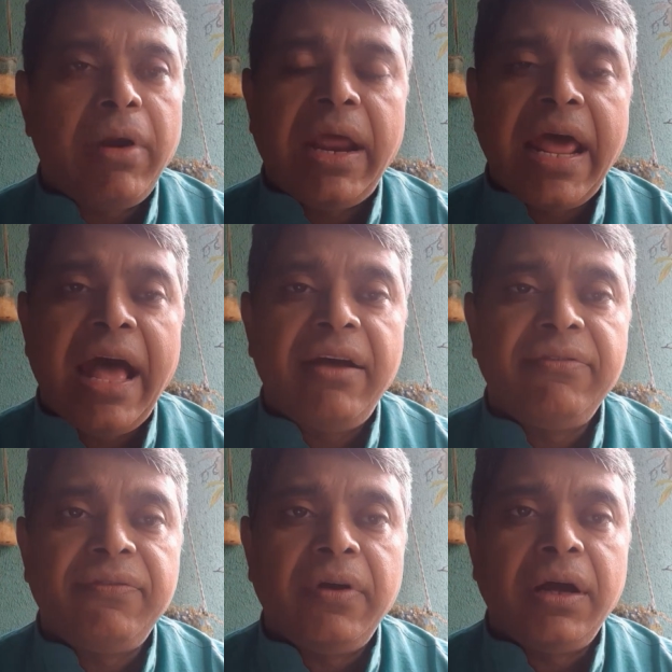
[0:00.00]
where I
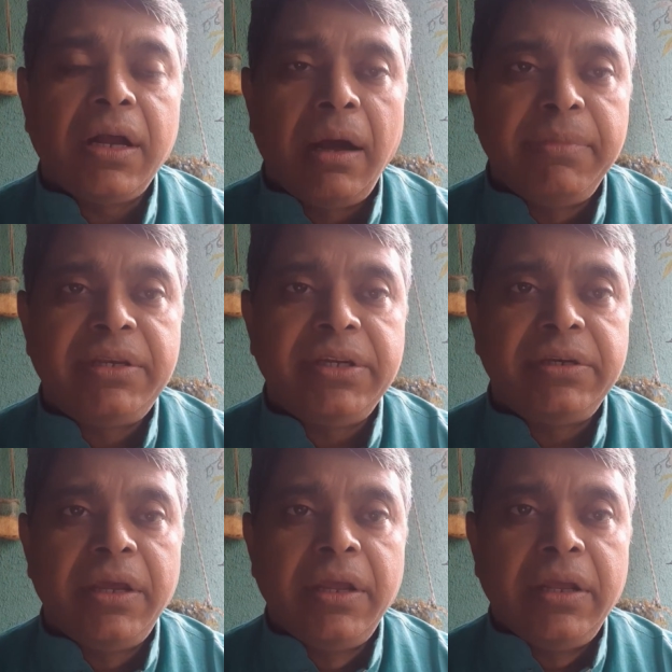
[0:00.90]
have
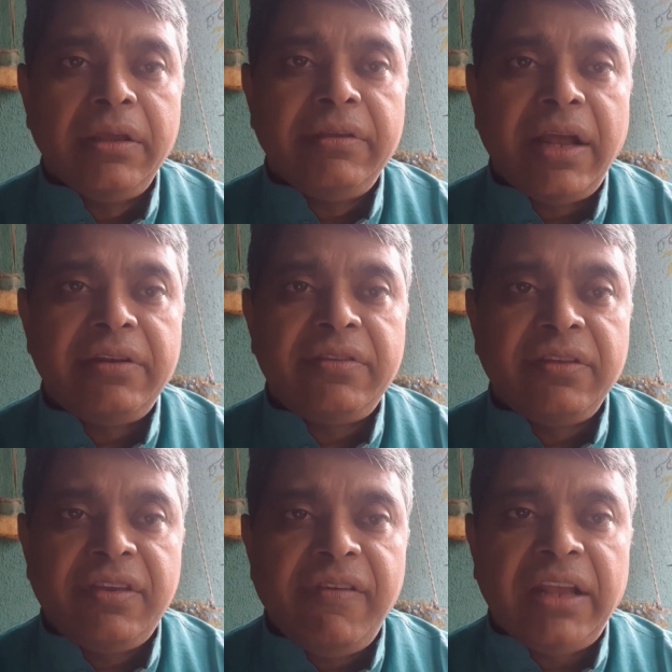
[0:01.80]
committed is that
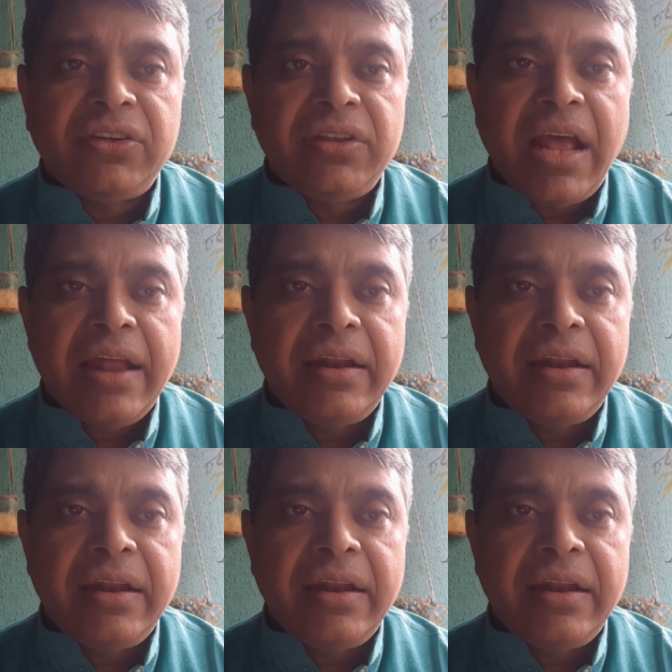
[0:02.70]
the civilization